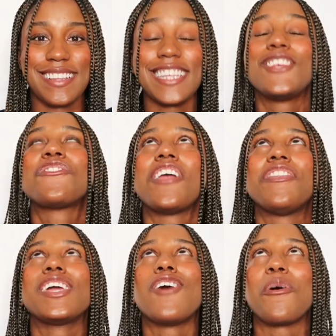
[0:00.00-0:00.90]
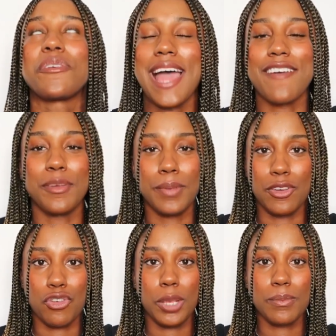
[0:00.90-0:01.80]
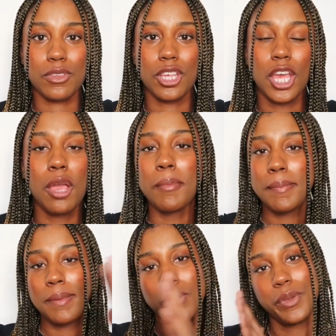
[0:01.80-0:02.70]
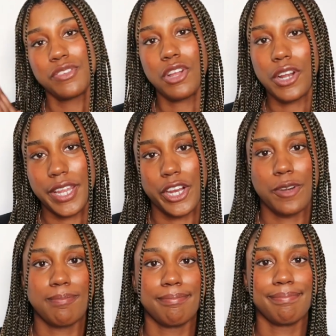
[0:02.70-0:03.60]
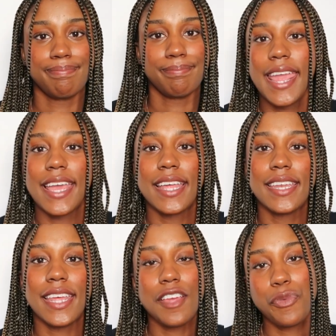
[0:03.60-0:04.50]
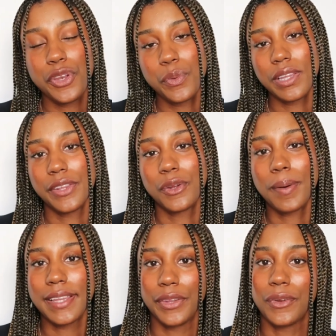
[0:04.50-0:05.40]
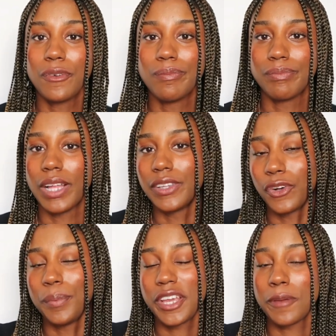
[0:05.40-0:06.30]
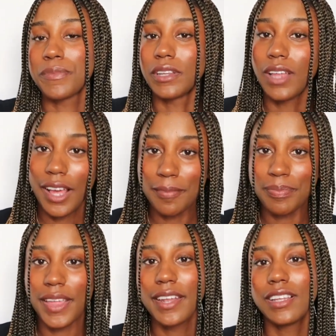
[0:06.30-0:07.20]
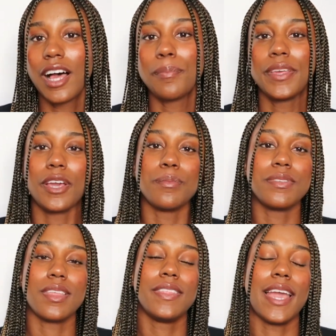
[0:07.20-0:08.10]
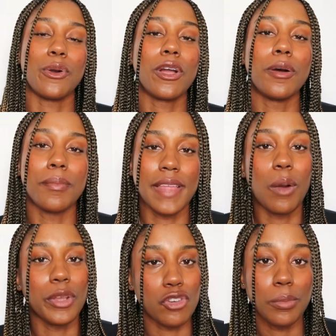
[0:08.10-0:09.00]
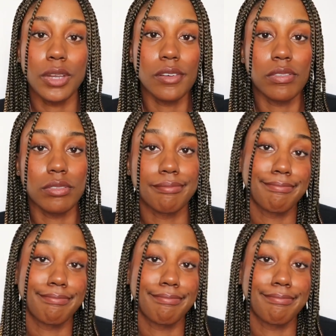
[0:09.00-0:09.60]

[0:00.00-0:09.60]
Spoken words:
Like, there's nothing wrong with having big dreams, but maybe we start here. And if we do it little by little, a little becomes a lot, and a lot becomes the outcome that we dreamed of.